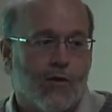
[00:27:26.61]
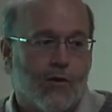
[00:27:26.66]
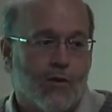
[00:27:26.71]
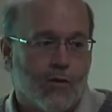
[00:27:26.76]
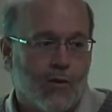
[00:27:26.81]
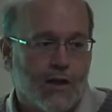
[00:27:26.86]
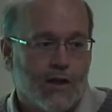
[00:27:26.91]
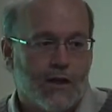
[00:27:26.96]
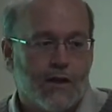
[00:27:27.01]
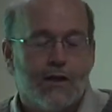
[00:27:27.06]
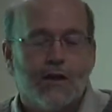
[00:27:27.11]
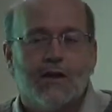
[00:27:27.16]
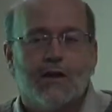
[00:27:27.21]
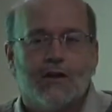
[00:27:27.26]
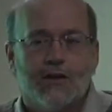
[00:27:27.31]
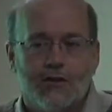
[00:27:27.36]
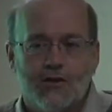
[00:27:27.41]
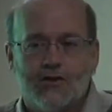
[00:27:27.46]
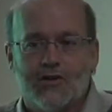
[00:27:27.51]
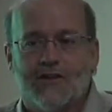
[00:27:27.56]
or wind.
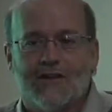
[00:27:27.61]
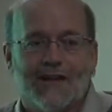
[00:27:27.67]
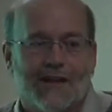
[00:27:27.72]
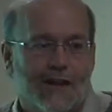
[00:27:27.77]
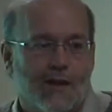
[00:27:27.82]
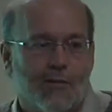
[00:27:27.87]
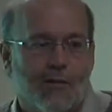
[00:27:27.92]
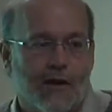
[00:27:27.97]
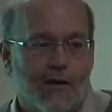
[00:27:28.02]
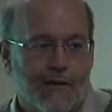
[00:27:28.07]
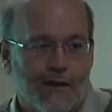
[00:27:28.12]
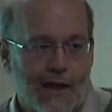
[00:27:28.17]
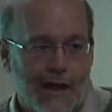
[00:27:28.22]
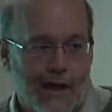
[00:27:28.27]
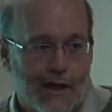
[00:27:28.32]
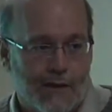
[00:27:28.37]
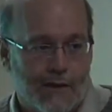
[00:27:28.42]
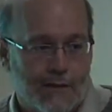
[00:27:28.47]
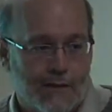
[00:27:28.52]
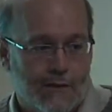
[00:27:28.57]
You should think about
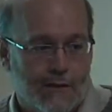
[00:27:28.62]
that.